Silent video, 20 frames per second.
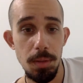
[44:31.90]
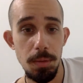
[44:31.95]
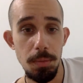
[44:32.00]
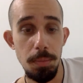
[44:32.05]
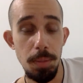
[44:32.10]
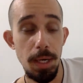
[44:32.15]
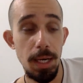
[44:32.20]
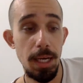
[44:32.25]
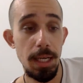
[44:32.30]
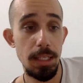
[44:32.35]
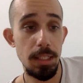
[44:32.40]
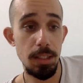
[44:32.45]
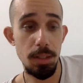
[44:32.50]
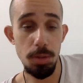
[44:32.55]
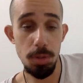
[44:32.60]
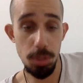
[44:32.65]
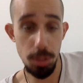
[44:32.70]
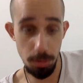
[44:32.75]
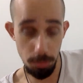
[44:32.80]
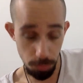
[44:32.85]
But you
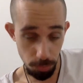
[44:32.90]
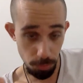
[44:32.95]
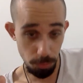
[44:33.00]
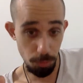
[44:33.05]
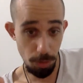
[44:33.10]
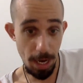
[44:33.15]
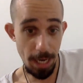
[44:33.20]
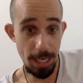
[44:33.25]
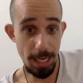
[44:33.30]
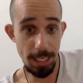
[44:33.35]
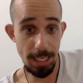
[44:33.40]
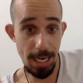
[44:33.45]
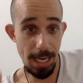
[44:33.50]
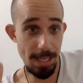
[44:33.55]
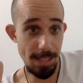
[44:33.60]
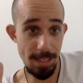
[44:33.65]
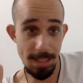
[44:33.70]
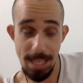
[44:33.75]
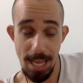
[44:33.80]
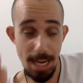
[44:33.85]
should
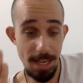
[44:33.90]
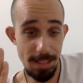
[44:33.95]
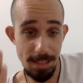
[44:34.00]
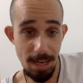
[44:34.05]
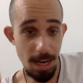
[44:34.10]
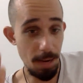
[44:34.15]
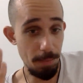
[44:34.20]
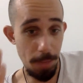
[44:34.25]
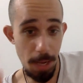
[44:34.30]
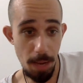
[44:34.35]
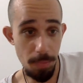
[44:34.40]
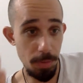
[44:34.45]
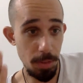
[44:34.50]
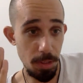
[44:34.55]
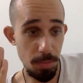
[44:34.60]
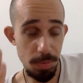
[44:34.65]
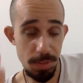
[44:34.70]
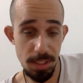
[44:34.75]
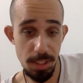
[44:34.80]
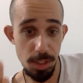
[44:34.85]
recognize that that is not a
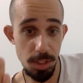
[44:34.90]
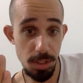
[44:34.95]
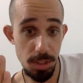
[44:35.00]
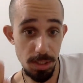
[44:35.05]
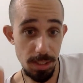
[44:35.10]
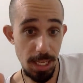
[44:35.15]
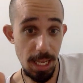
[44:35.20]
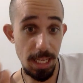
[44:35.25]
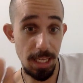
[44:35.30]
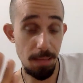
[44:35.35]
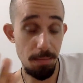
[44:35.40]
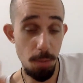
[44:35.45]
popular position to take,